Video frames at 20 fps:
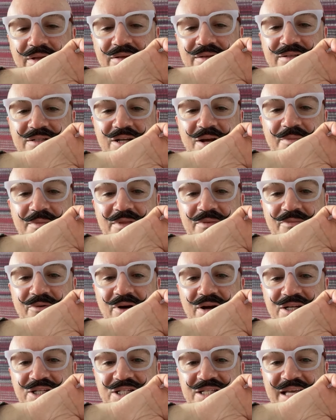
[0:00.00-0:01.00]
dome of the
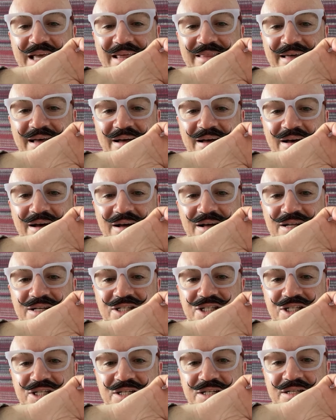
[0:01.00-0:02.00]
brush to get that
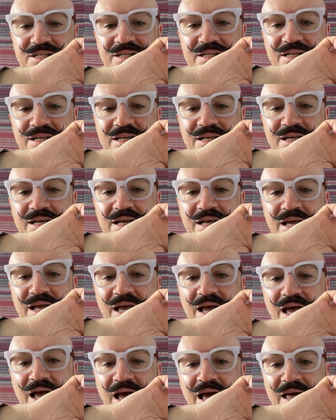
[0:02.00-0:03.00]
arch,
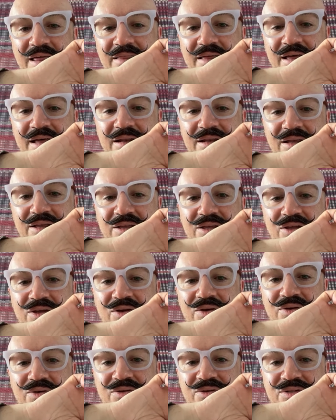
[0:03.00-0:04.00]
and then
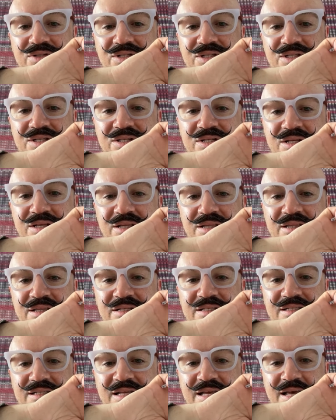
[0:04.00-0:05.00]
use the
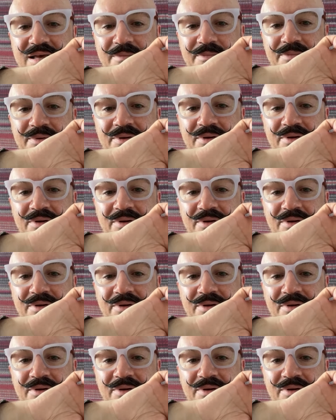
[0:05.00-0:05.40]
tip